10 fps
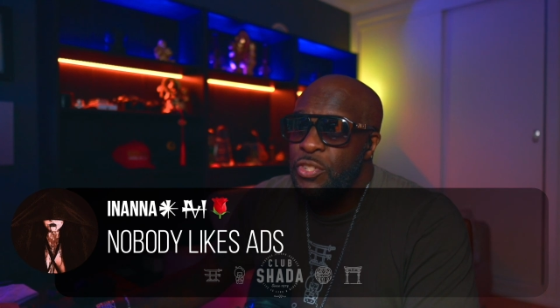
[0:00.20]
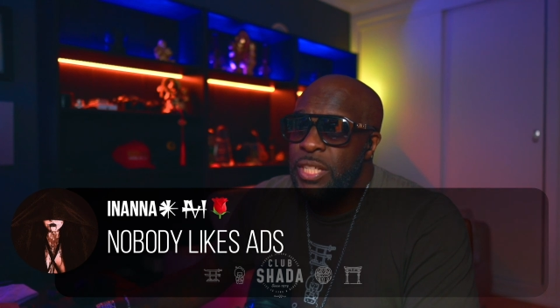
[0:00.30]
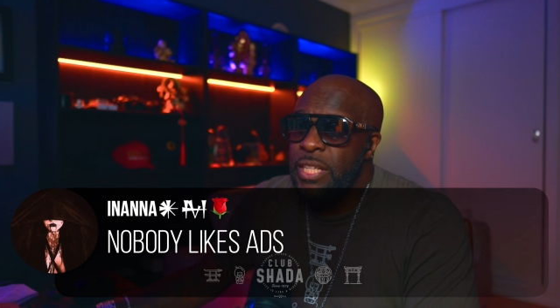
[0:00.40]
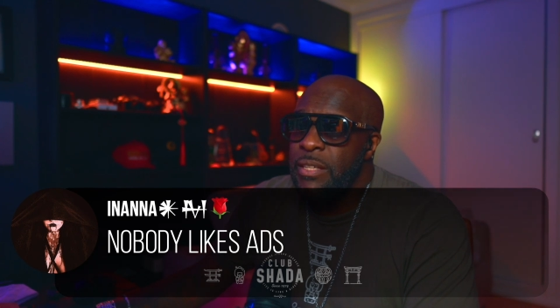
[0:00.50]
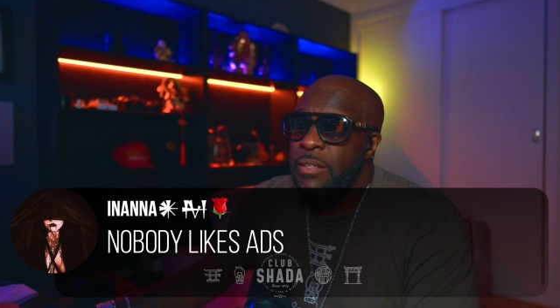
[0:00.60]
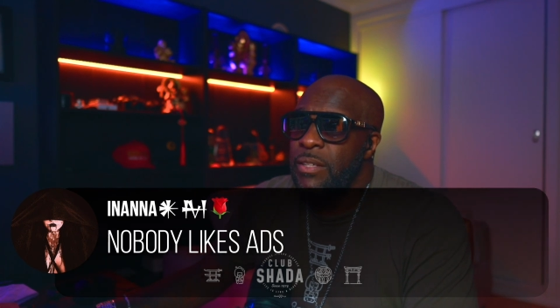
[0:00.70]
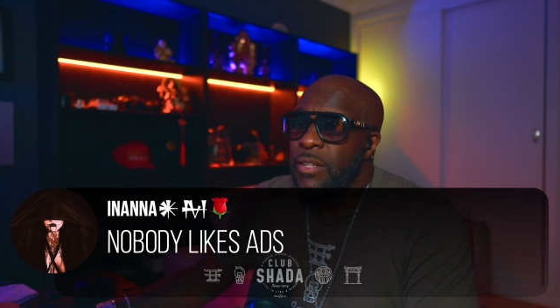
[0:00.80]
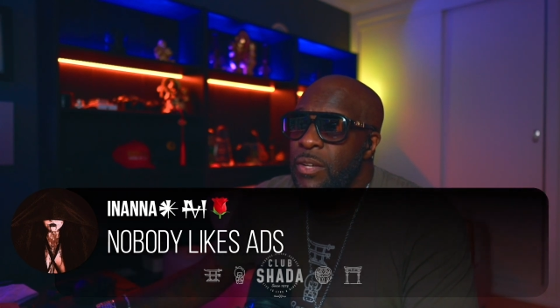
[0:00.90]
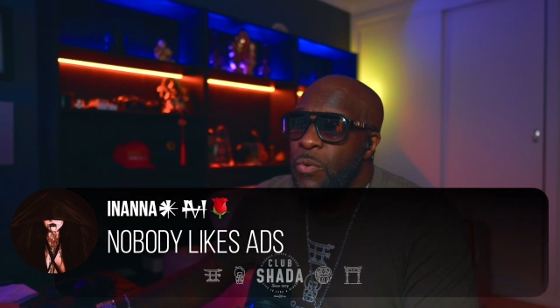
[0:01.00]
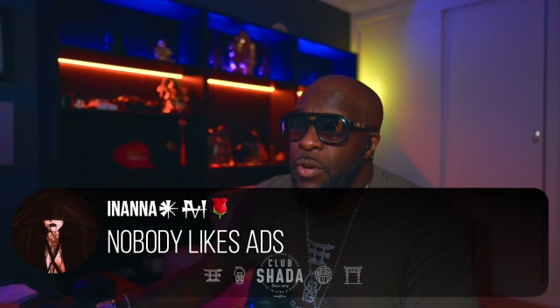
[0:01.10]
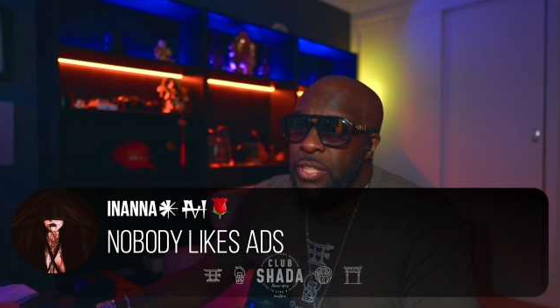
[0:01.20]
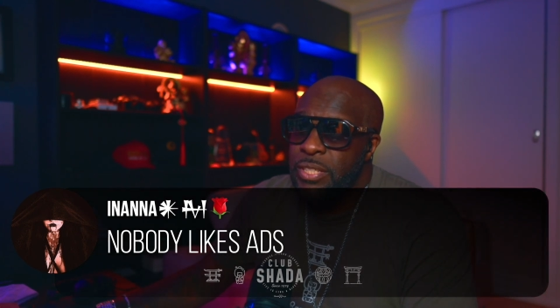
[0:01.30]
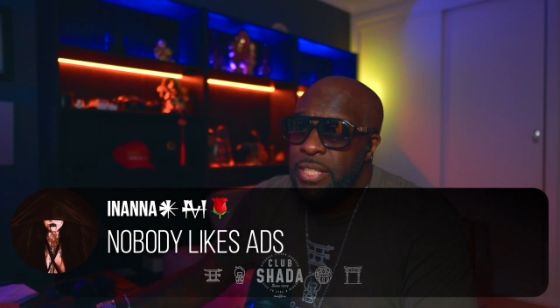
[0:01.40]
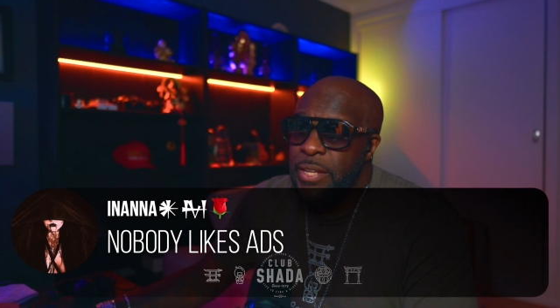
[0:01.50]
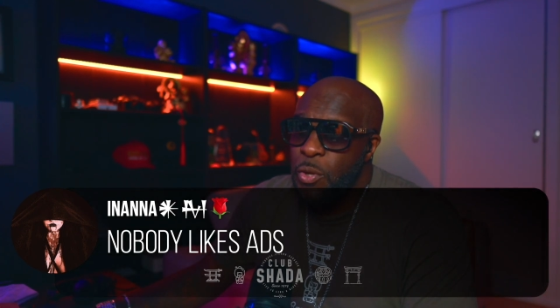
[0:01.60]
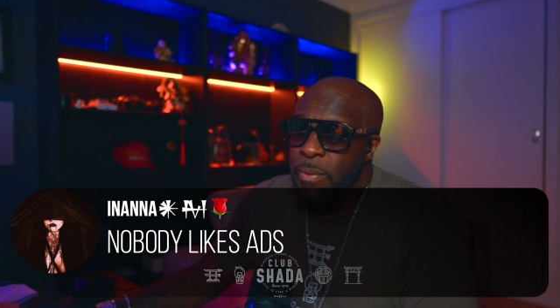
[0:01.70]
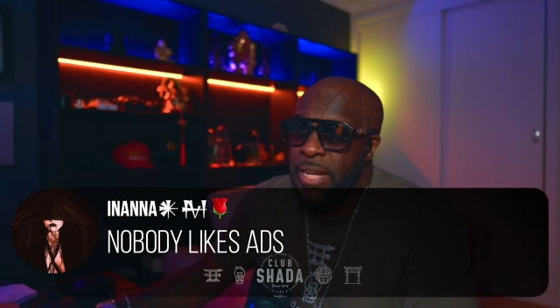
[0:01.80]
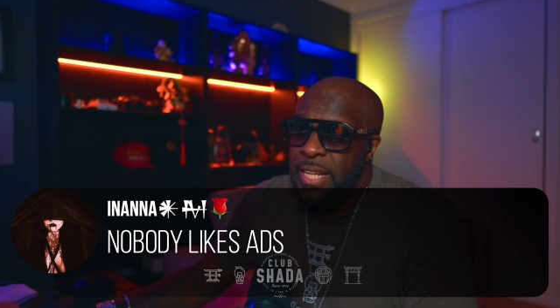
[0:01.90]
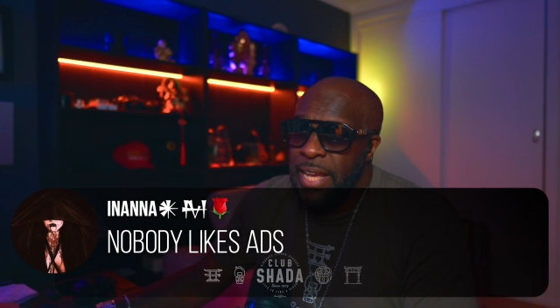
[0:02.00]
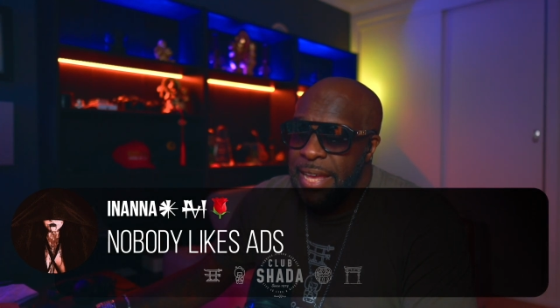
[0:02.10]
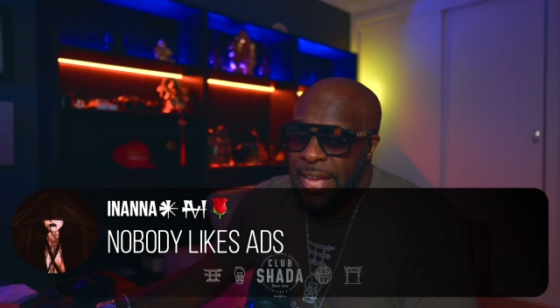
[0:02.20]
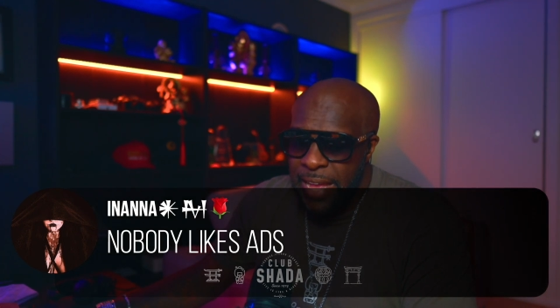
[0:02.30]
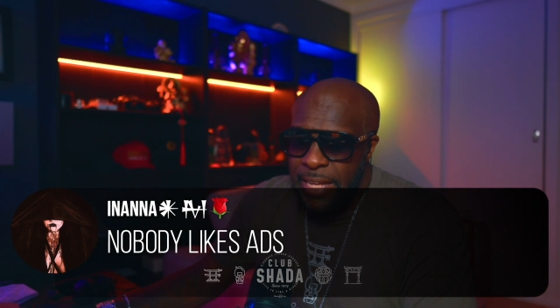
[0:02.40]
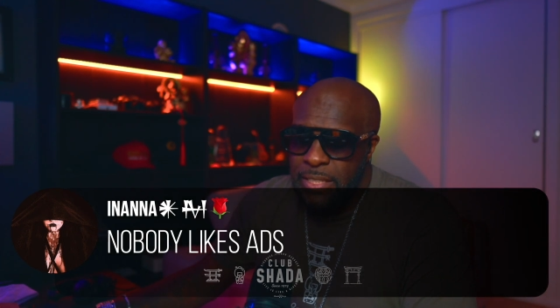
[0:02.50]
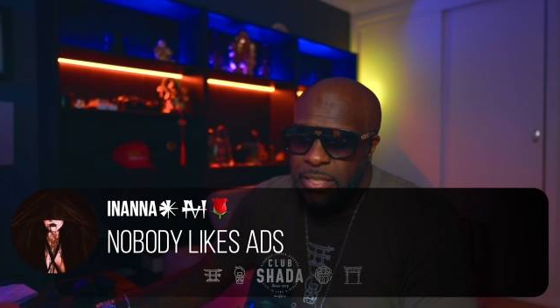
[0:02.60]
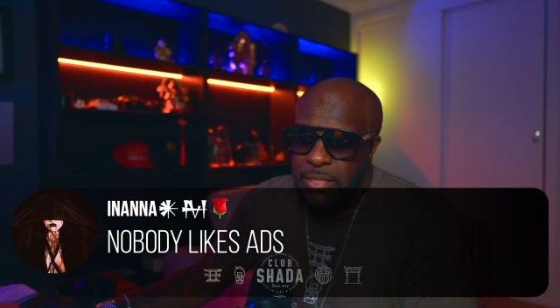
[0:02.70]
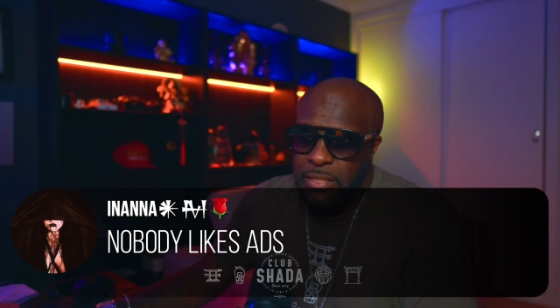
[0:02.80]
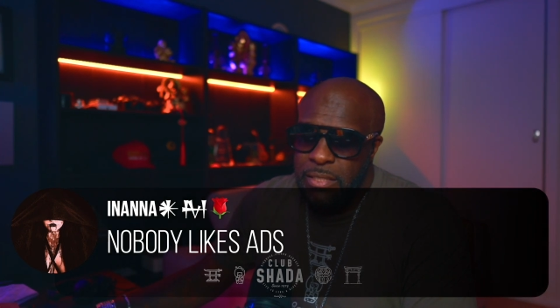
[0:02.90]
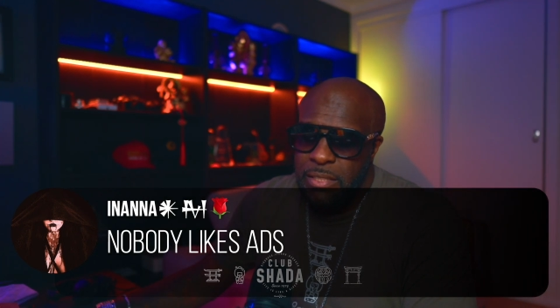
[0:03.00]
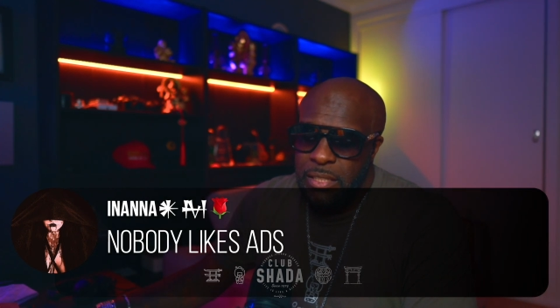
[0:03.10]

You see, when you say nobody like ads,